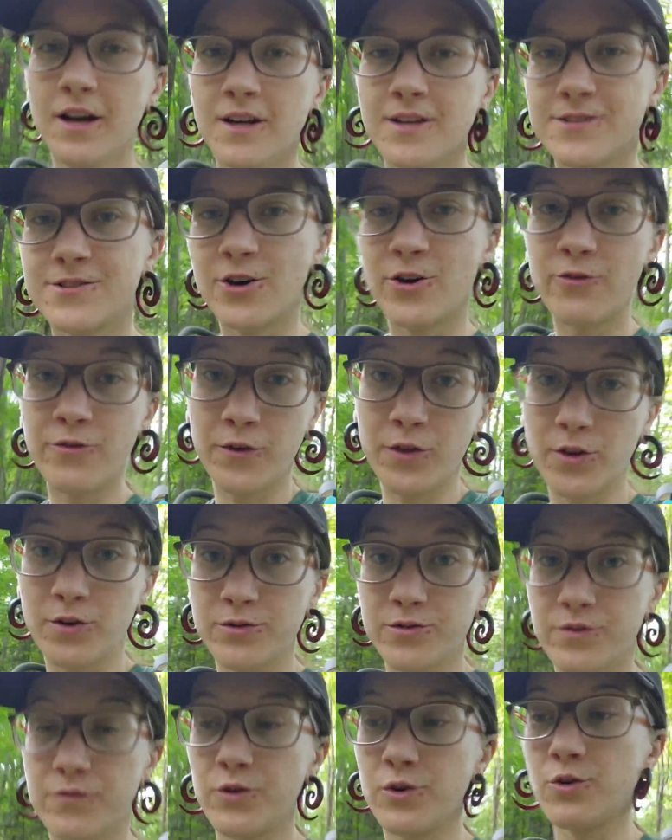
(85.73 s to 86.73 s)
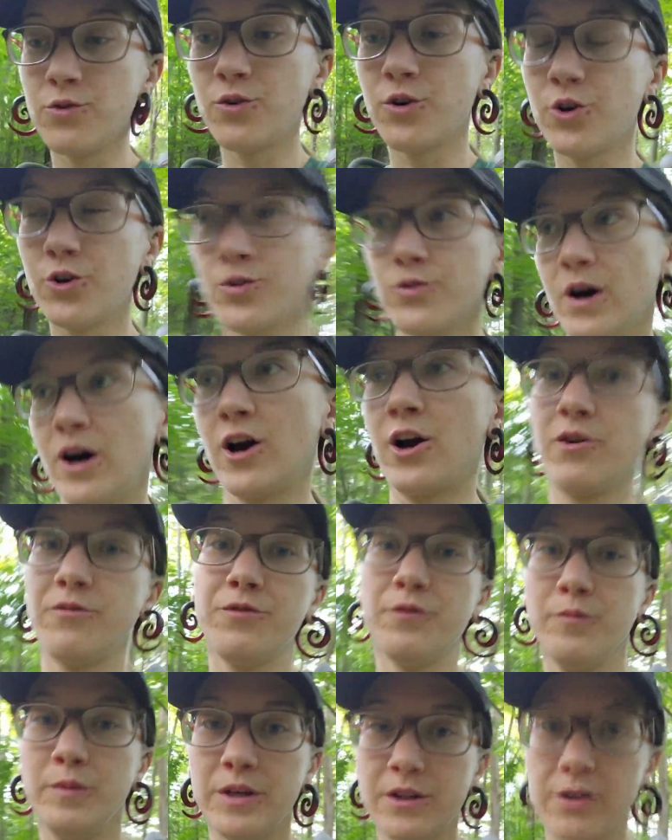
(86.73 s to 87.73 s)
So for those of you who are
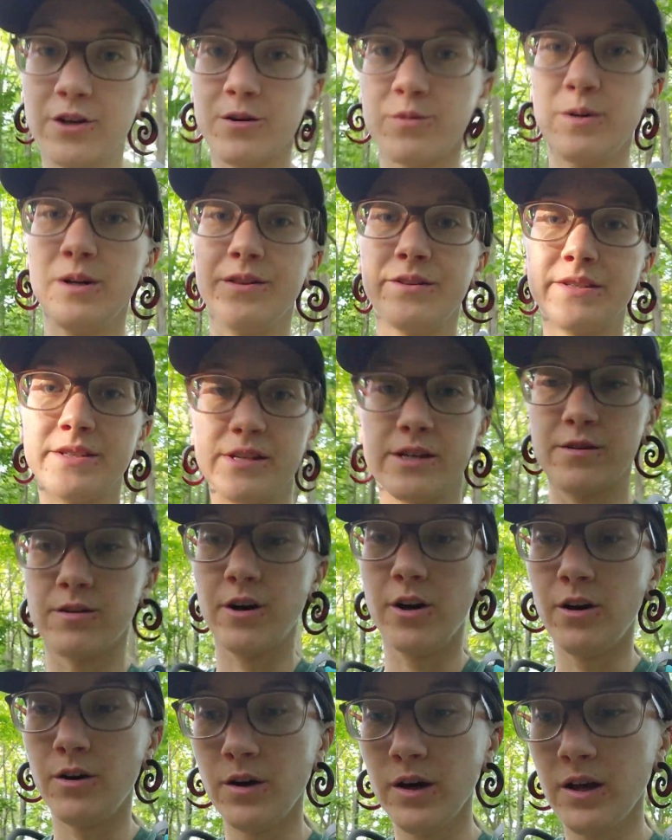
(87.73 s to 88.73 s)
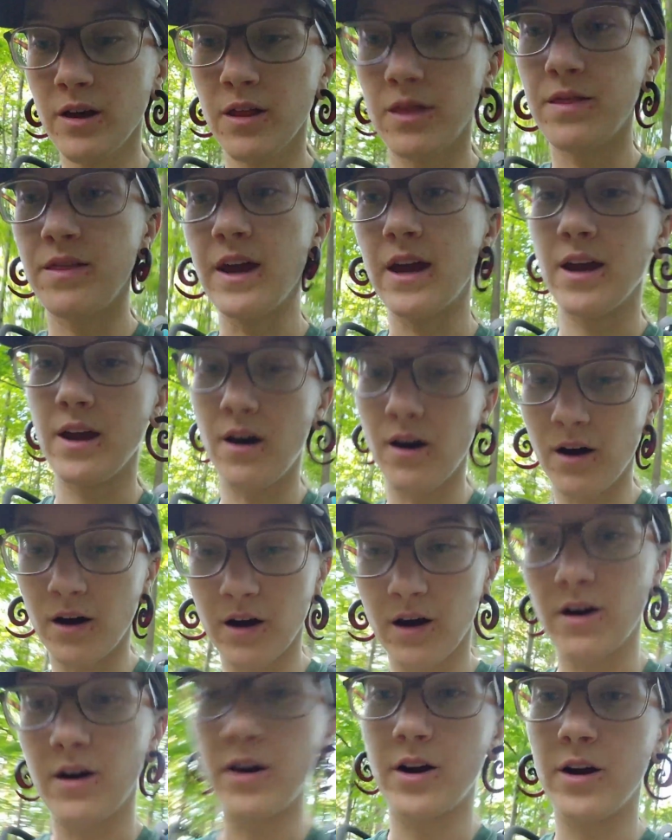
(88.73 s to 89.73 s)
familiar with Xero, they
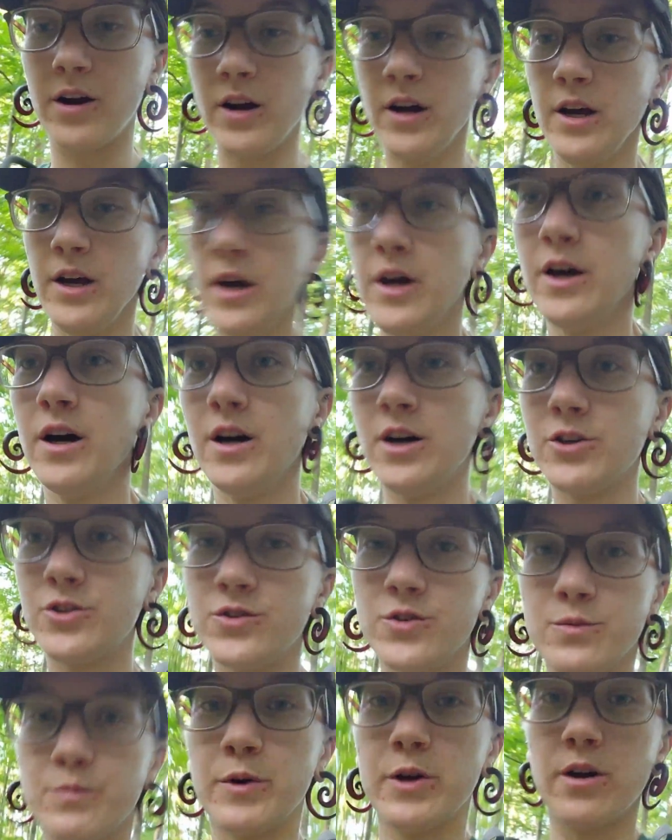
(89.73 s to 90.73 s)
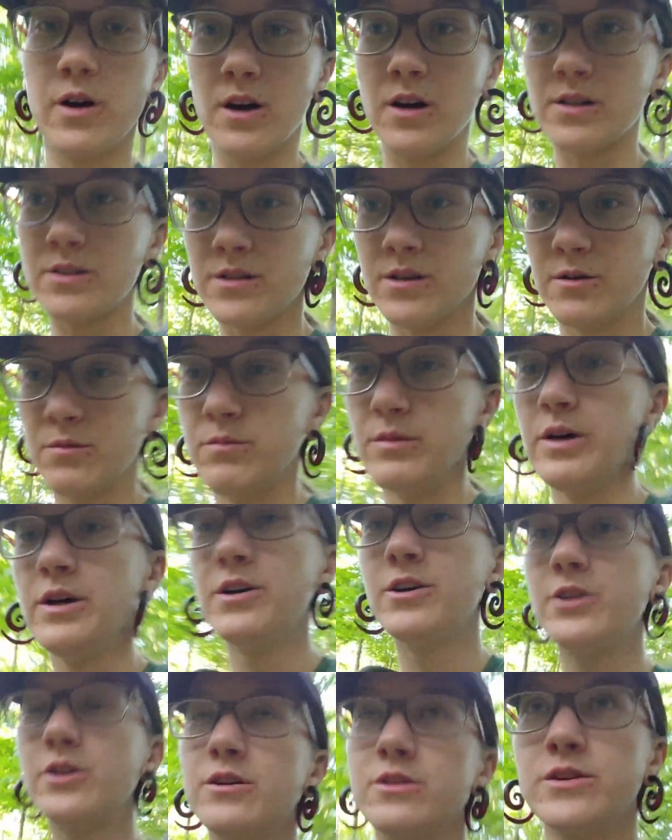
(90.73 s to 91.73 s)
are a super awesome
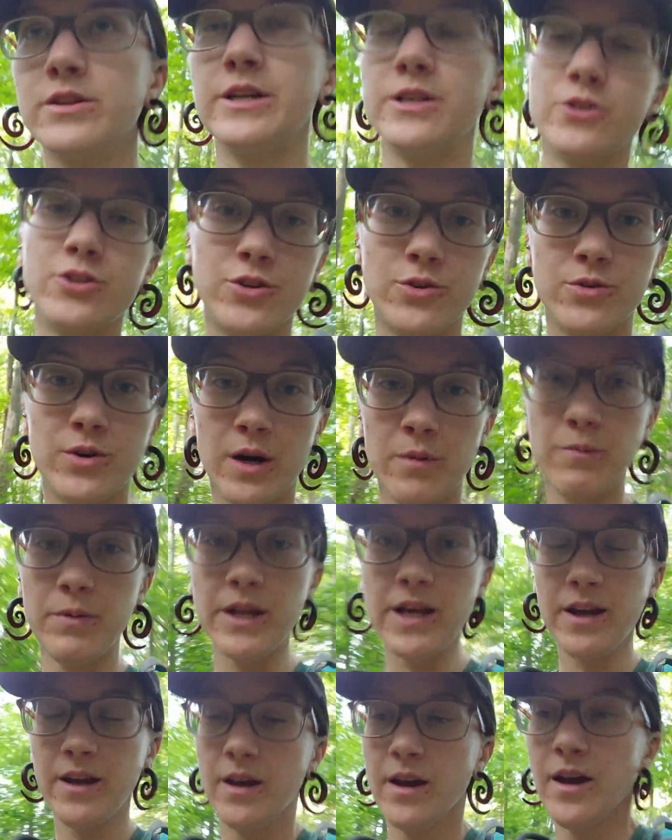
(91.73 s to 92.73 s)
shoe company.